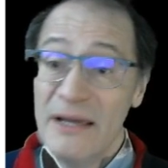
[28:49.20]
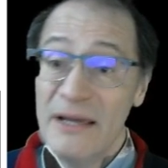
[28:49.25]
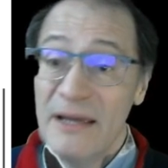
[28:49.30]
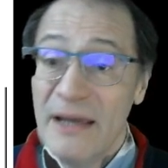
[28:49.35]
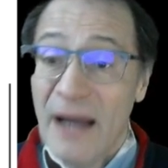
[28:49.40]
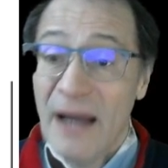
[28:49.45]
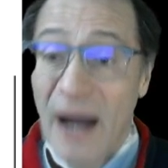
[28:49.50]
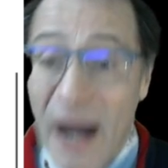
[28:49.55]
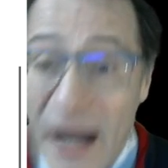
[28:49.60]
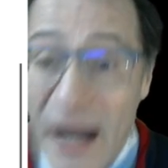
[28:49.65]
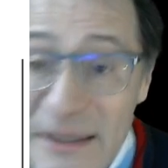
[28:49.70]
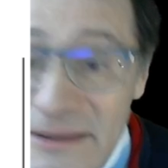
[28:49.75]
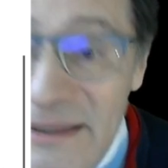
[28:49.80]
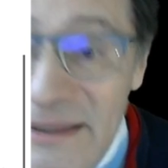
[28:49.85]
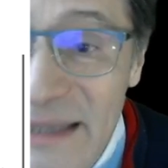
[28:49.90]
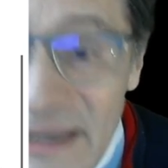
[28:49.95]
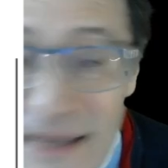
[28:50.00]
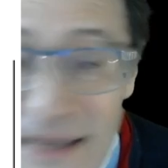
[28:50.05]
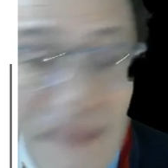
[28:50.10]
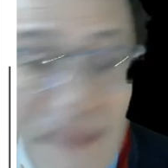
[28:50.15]
And
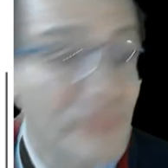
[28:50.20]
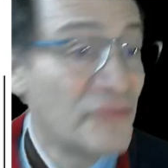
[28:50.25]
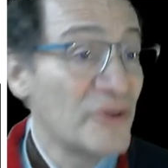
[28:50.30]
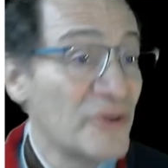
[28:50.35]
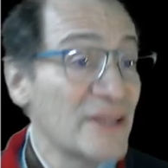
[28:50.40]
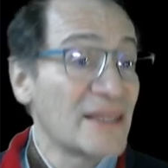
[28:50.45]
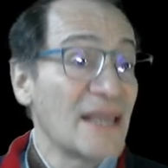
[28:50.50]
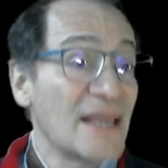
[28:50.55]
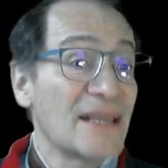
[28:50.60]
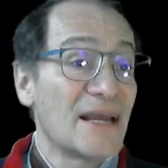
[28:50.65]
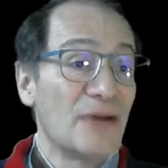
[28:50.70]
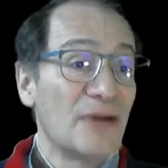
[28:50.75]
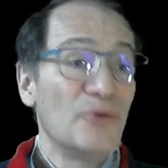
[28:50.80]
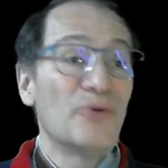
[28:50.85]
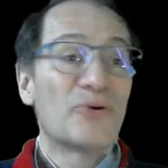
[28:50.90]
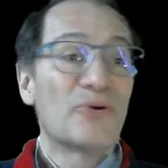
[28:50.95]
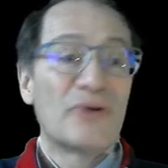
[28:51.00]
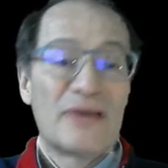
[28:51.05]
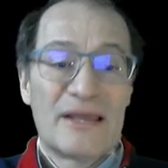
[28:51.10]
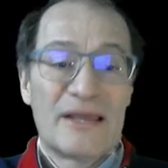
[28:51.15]
if we take a
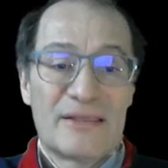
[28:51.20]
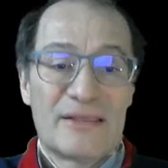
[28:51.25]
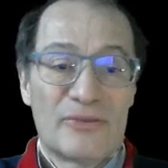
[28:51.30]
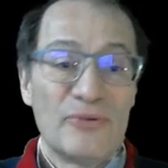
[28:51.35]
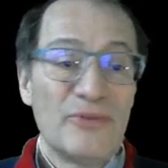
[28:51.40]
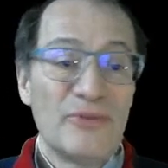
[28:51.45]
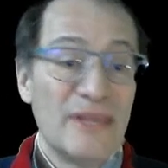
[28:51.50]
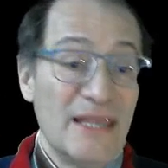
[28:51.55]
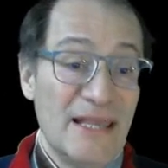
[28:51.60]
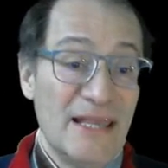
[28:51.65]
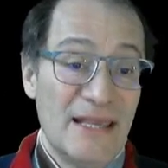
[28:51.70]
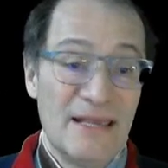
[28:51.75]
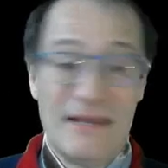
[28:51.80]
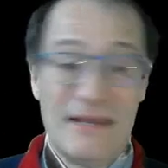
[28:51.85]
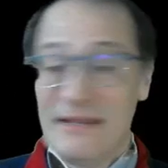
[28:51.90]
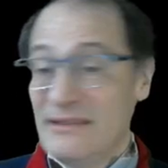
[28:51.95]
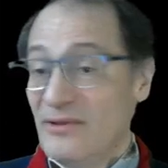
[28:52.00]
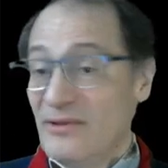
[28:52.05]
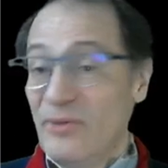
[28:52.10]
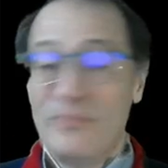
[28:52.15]
look to the
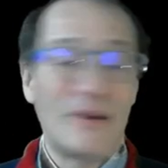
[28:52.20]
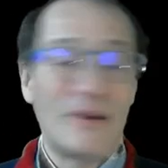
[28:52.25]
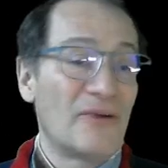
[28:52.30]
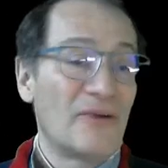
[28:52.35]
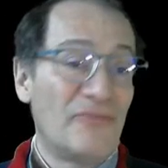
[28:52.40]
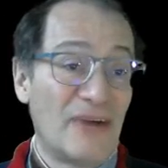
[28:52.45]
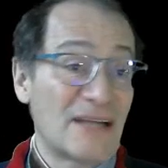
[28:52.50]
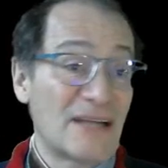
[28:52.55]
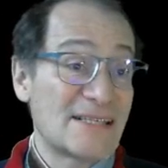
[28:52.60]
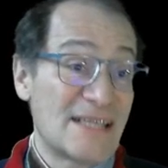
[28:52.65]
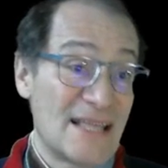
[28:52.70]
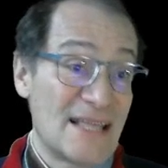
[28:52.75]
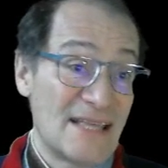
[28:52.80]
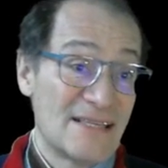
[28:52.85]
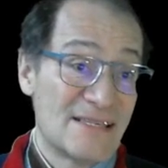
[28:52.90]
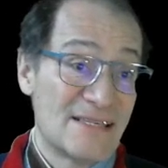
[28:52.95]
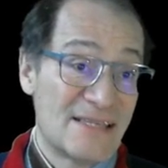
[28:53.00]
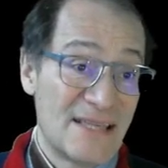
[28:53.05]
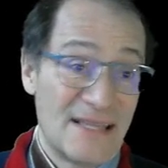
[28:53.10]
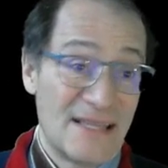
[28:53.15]
number of accidents
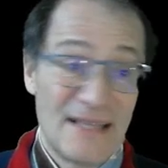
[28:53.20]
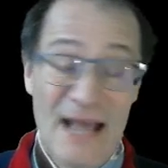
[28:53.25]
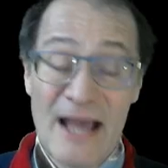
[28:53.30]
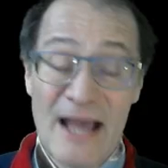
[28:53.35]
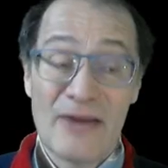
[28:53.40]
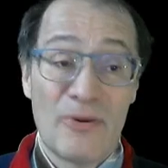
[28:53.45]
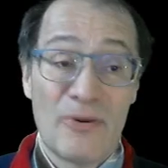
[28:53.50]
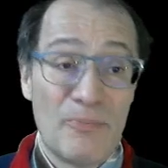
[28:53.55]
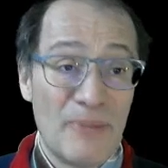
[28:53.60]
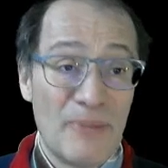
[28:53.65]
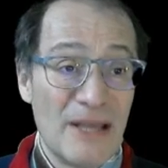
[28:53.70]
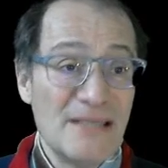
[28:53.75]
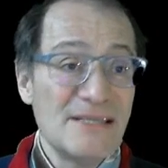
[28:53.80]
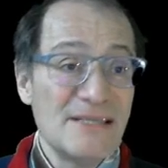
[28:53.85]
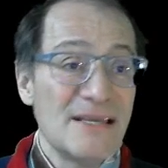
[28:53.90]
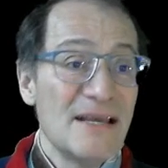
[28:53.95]
in aeroplanes,